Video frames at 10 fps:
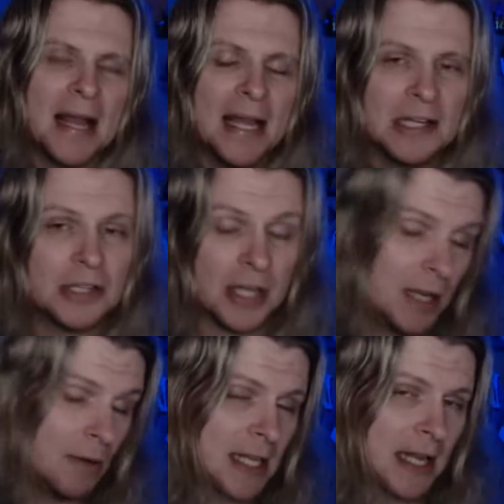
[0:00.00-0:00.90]
Page,
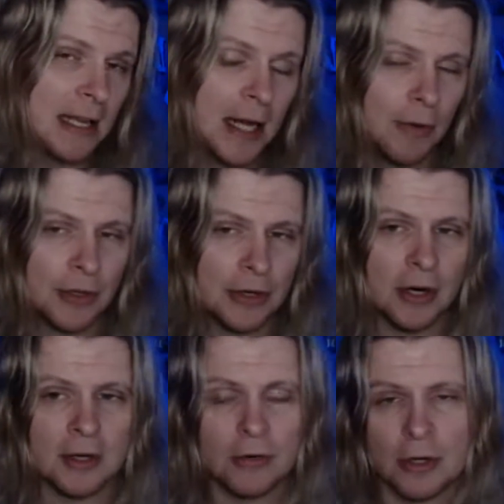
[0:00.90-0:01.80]
he was hanging out with the
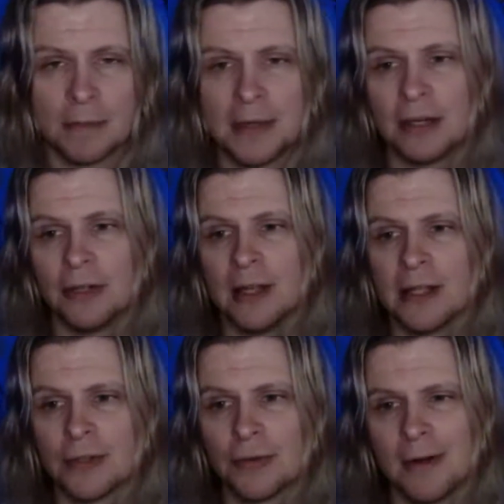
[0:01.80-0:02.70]
Dark Order apparently in
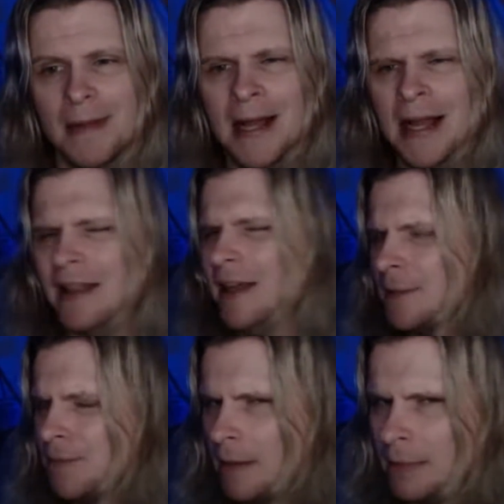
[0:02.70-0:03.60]
this room. I think
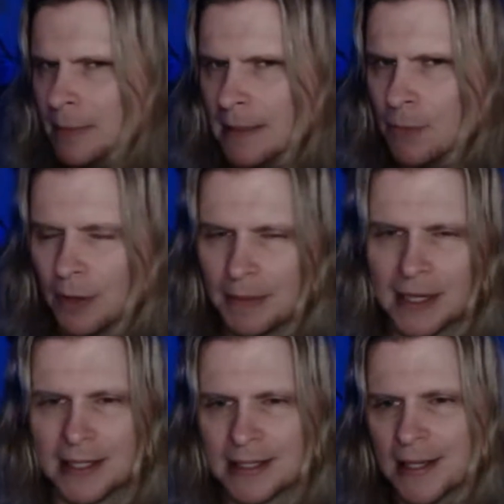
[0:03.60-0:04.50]
it's probably more
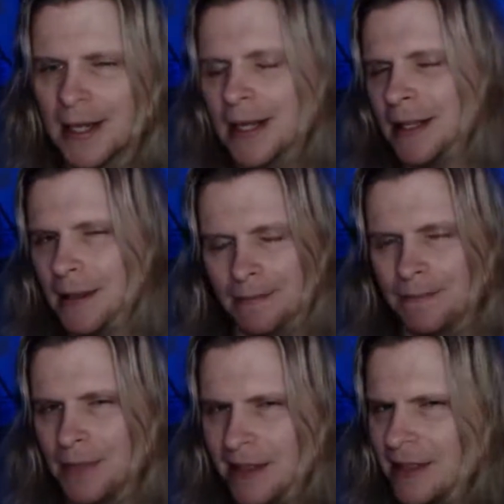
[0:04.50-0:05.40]
because
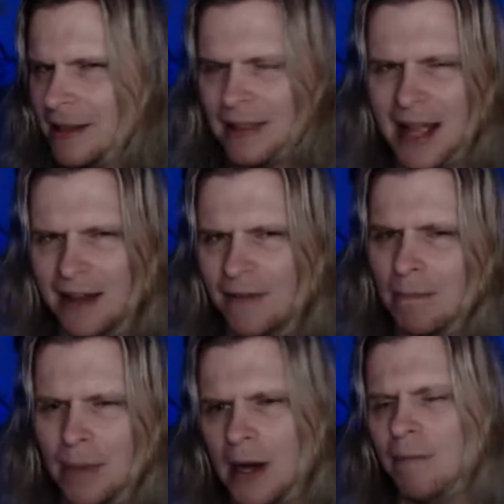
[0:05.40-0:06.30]
I think that they have
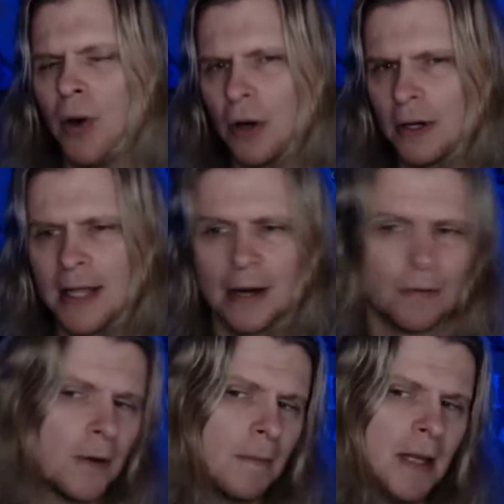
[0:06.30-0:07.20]
a bar in that
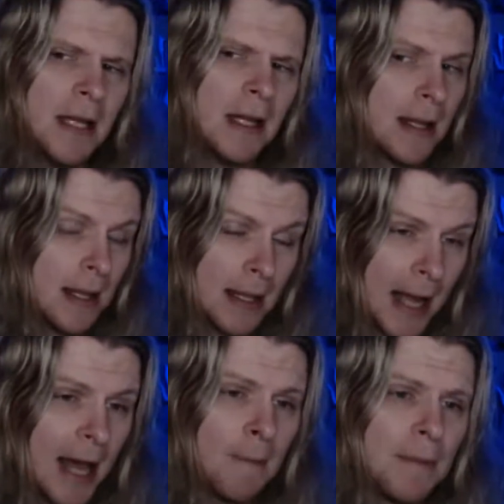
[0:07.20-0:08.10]
room.
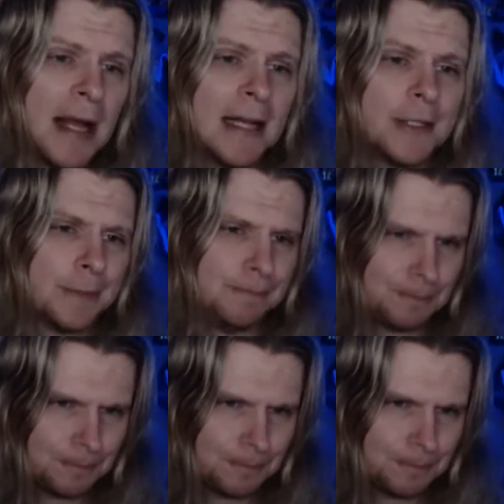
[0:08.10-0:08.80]
Adam Page